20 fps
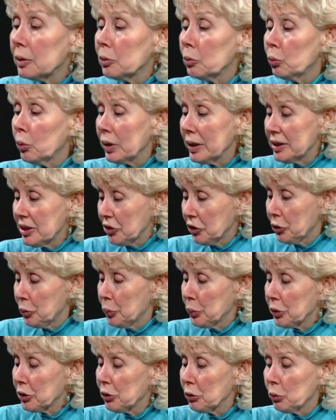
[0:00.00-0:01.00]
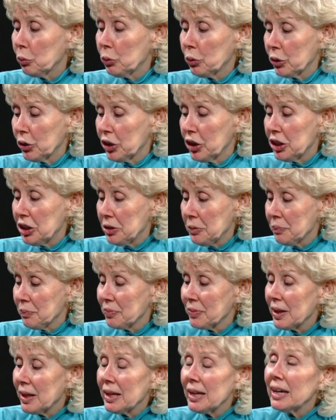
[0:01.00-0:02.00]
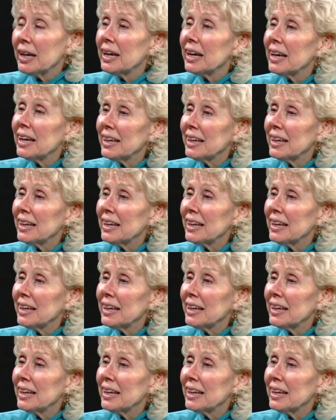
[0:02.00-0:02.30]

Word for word: won the Spur Award. Yes, it did.